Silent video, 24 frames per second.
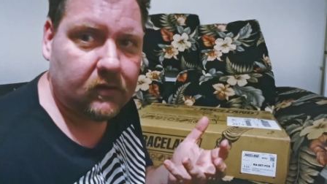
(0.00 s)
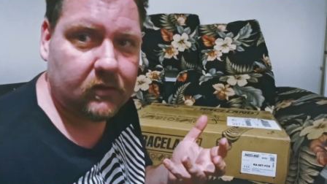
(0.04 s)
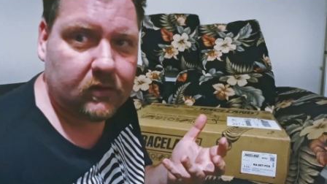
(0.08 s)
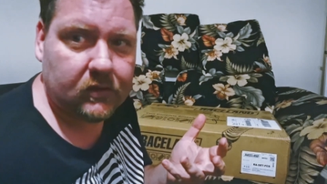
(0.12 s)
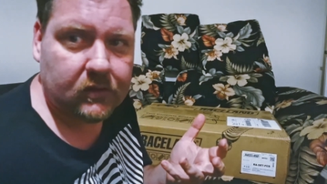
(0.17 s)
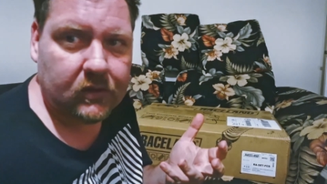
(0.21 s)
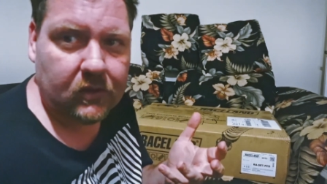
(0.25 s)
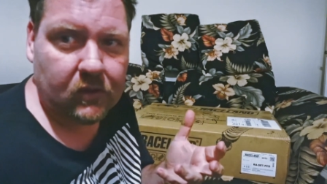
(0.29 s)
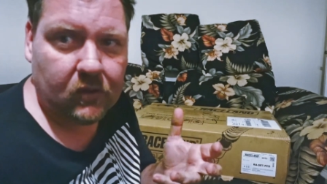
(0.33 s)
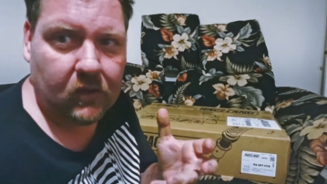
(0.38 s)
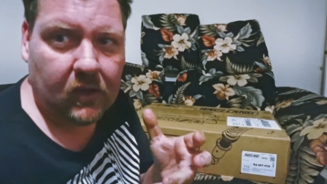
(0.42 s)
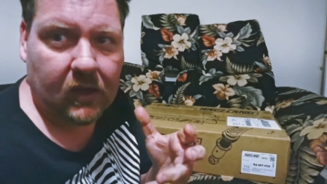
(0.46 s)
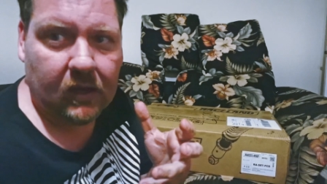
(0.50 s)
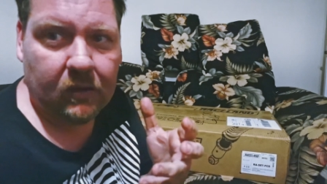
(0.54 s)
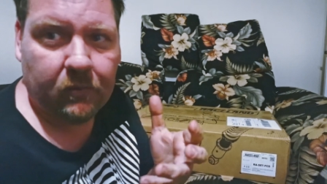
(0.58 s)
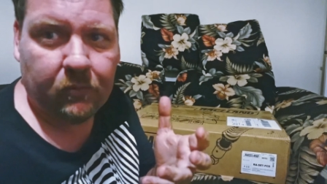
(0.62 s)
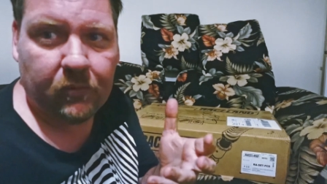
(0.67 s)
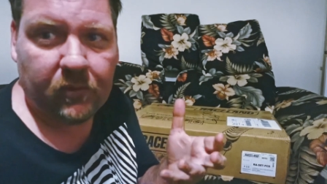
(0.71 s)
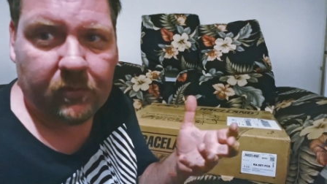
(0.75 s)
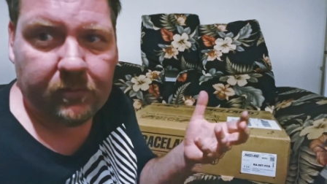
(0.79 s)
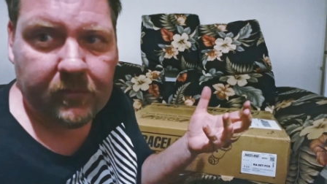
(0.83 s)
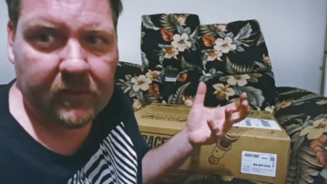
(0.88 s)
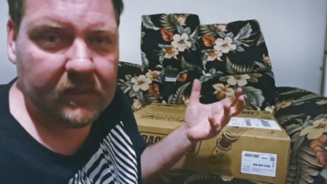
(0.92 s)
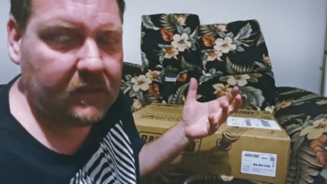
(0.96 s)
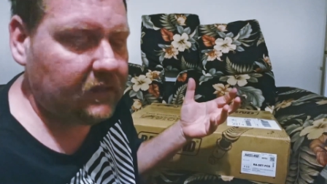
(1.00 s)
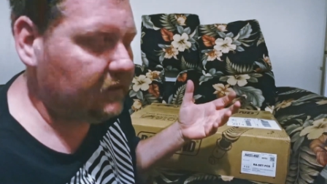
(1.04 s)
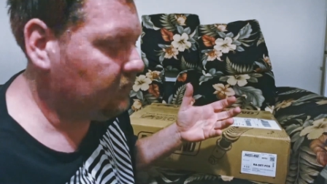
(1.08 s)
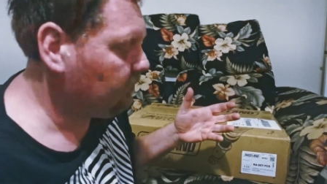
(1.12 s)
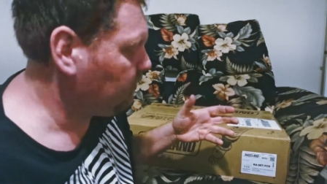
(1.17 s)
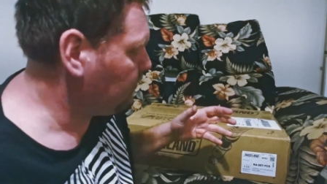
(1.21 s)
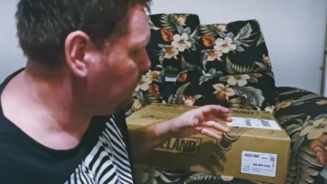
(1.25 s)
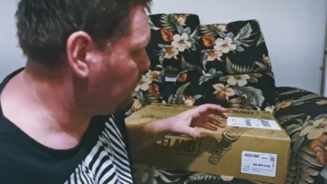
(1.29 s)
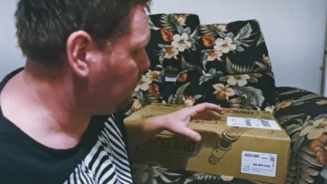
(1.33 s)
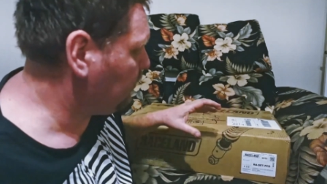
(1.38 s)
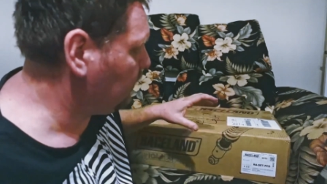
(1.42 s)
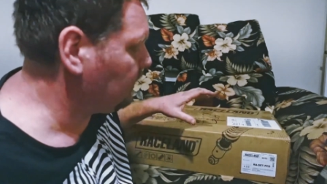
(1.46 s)
so I will be
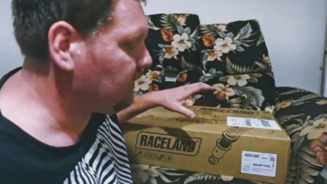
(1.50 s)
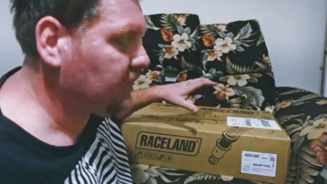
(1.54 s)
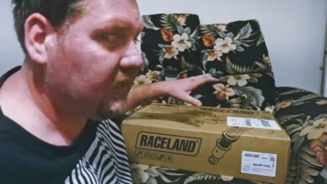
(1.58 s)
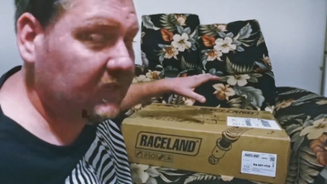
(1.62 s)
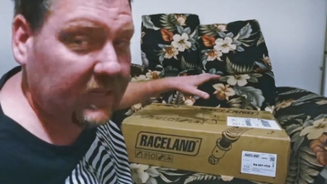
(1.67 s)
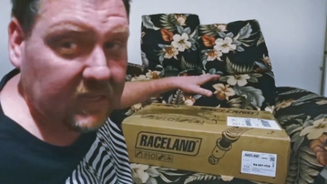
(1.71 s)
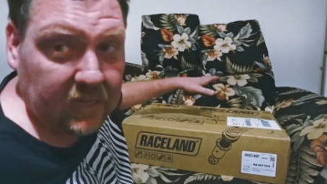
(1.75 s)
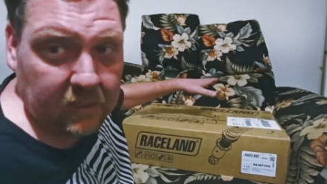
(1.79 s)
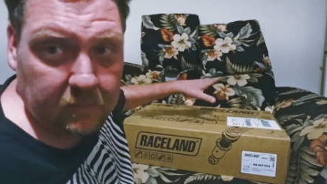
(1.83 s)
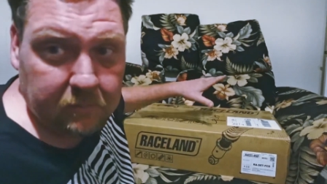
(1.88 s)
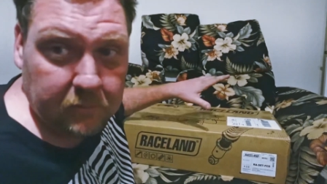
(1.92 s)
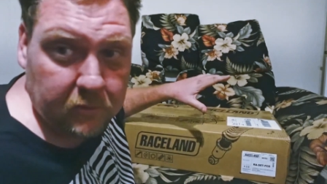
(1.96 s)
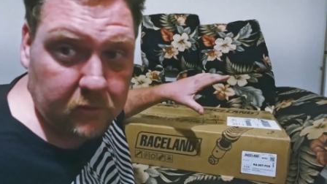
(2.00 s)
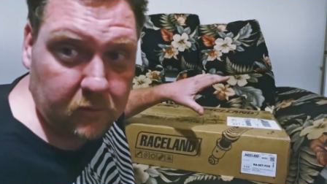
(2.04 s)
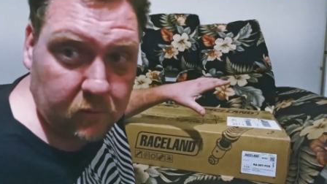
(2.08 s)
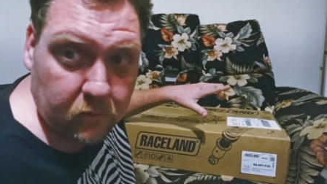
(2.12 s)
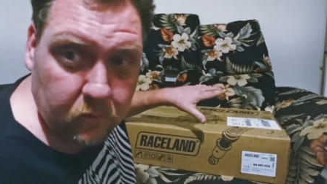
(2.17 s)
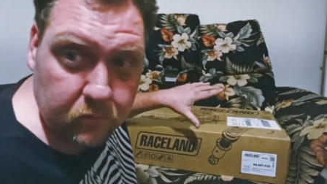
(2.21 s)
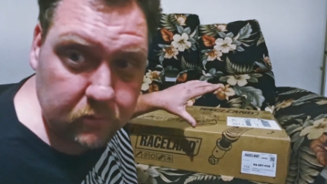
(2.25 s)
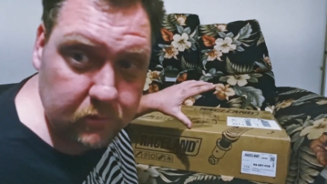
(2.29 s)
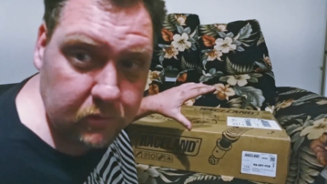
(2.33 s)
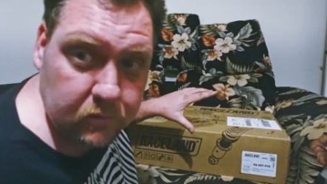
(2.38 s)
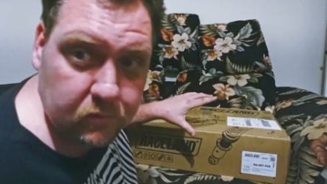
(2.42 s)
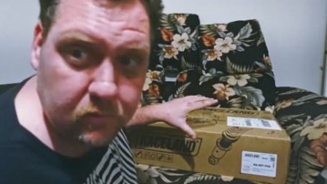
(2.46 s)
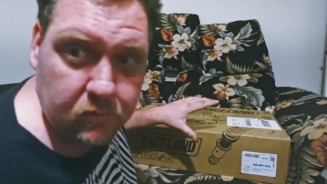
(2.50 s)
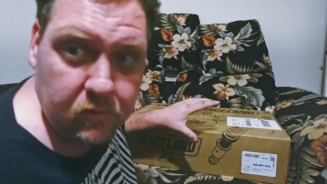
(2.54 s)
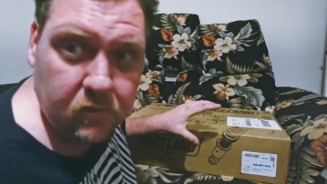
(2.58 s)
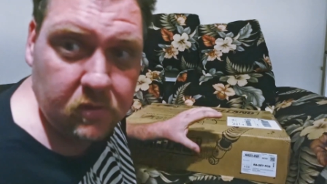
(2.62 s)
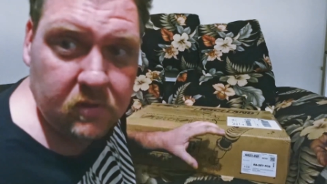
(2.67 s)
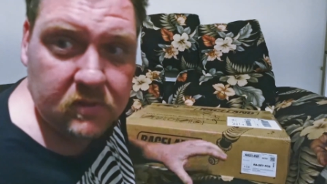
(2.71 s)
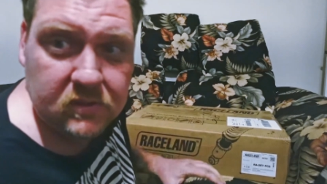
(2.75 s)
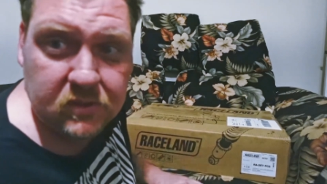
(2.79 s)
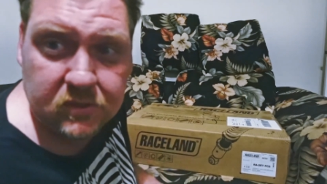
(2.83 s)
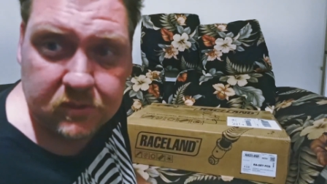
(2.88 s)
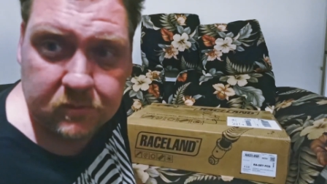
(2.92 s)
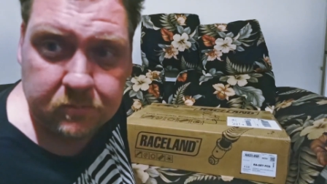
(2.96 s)
bringing the camera closer to the
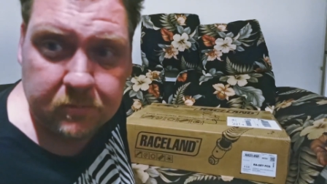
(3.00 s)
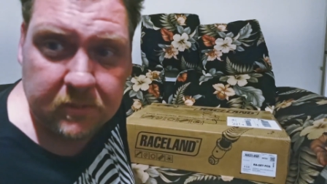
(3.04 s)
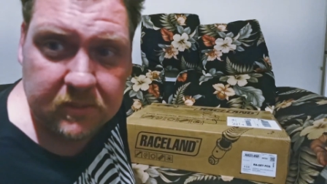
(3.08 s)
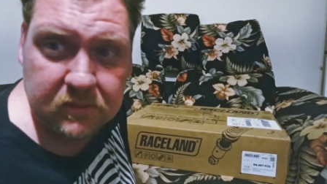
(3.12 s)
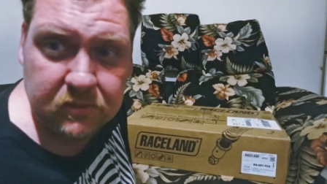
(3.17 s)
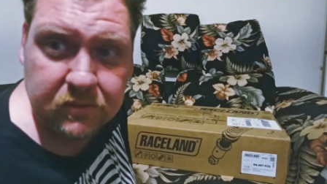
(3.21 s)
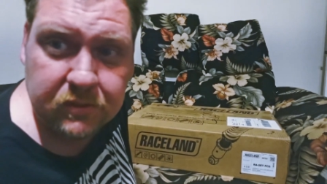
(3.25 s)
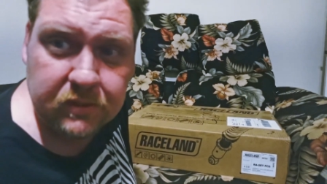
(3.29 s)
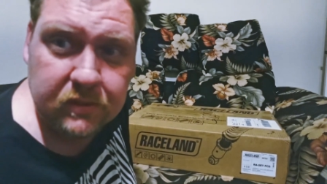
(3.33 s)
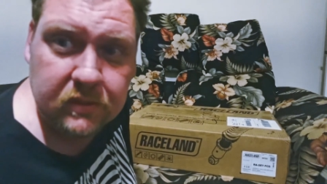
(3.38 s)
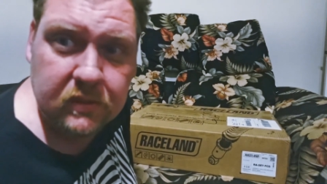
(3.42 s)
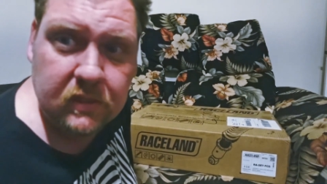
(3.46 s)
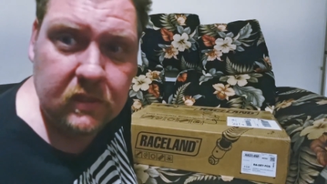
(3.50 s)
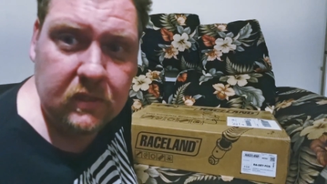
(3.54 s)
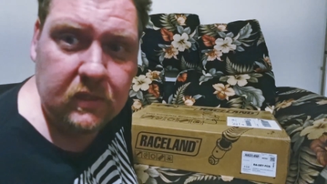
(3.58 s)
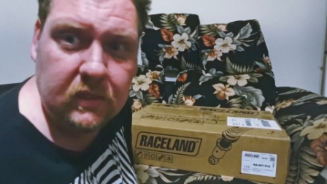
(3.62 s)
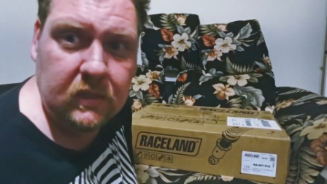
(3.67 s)
suspension